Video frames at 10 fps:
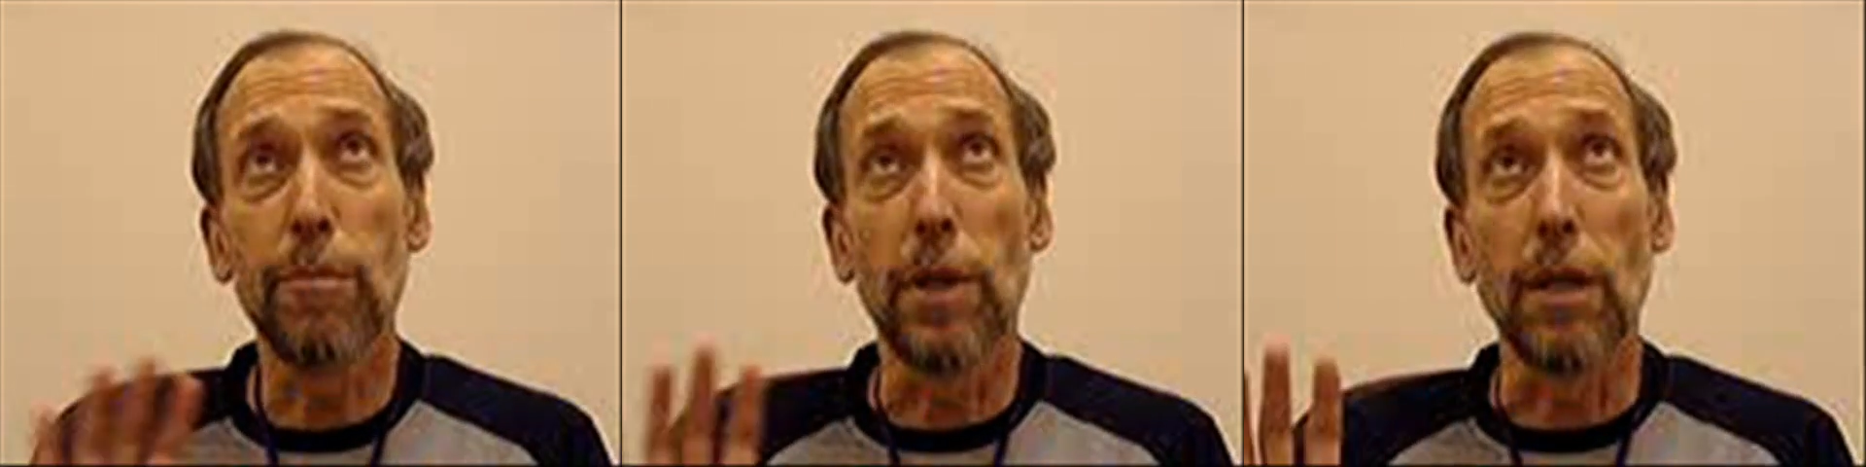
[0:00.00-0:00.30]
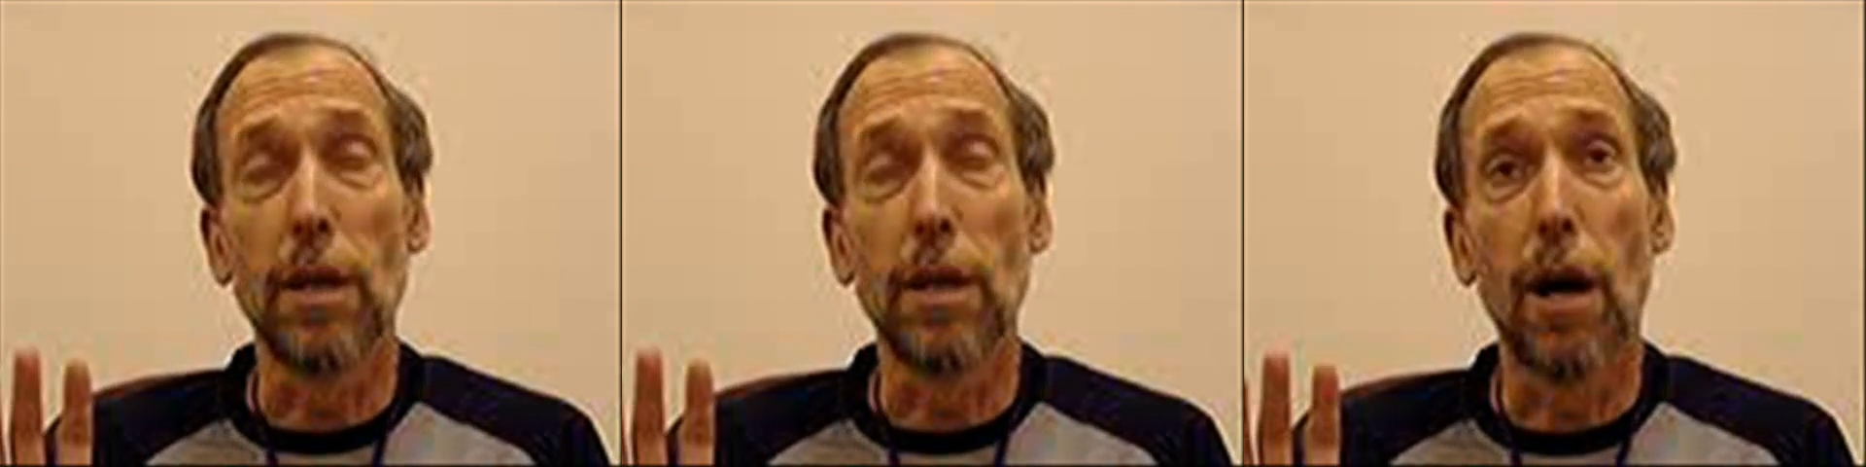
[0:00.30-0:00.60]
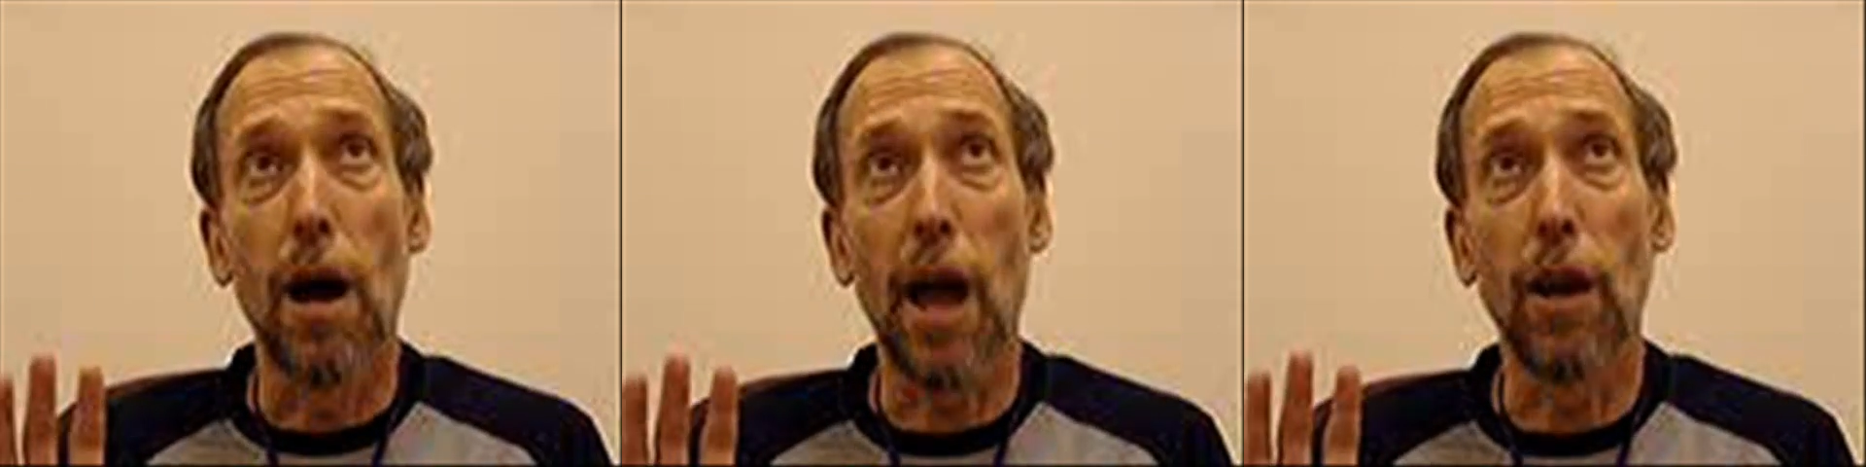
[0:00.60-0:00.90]
me
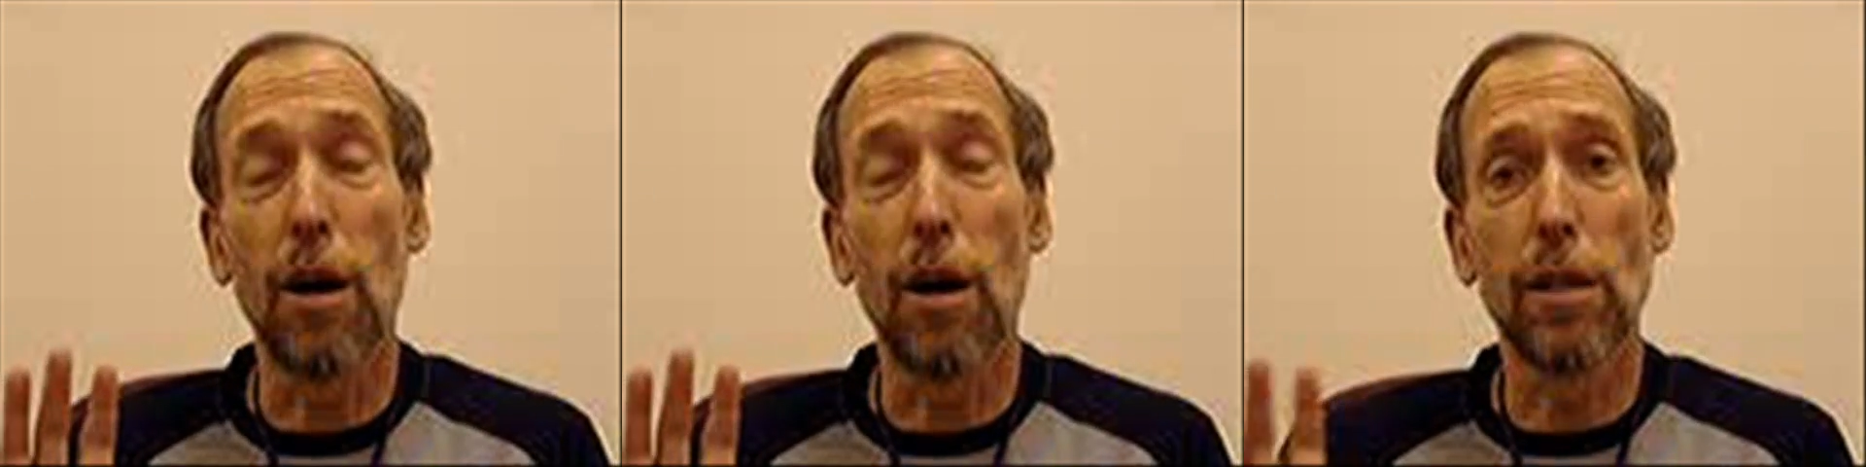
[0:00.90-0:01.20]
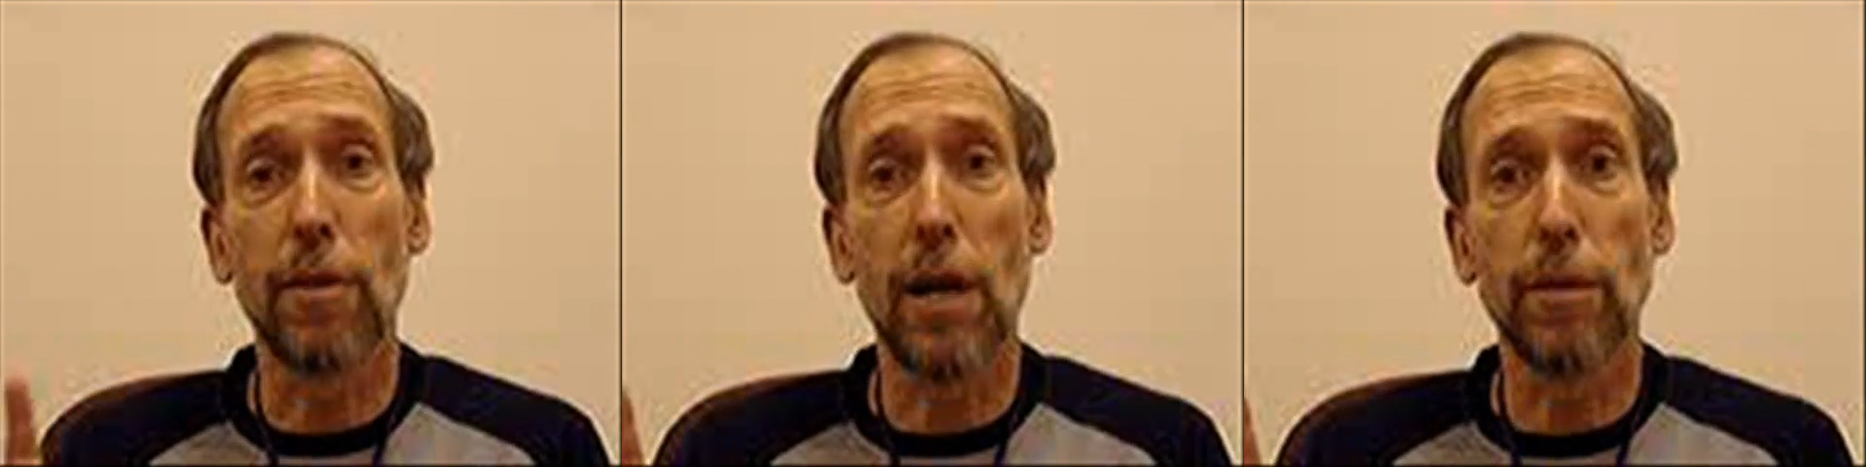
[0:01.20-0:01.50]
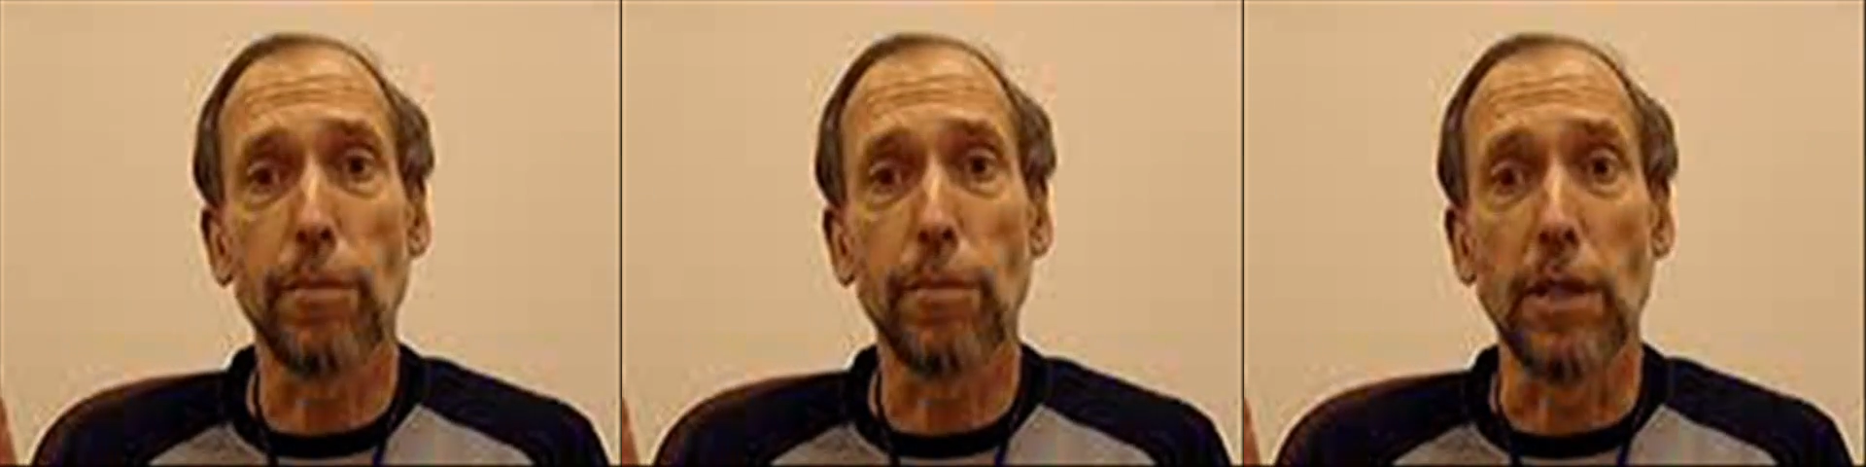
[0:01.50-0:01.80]
and all
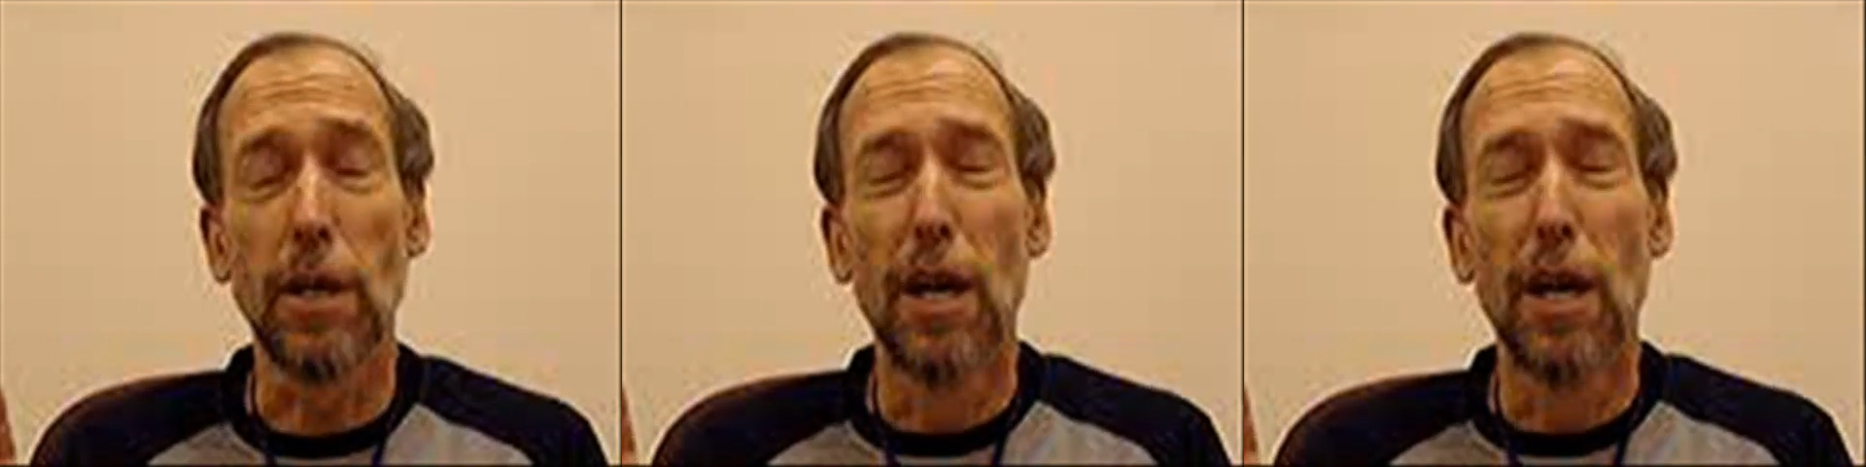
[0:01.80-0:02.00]
around me,